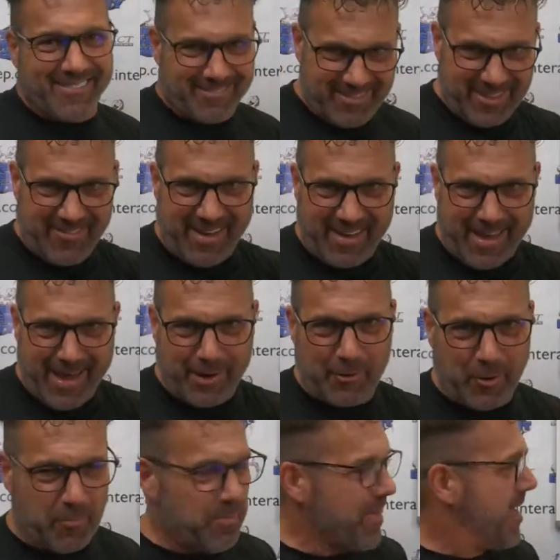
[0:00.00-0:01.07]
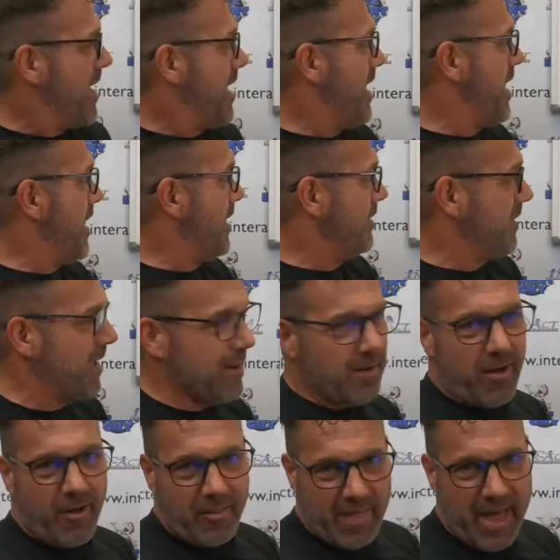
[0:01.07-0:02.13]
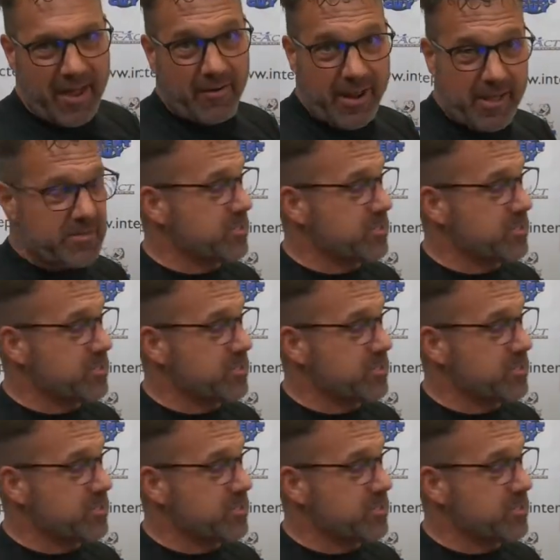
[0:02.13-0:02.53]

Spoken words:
the event guy group, and all that, right?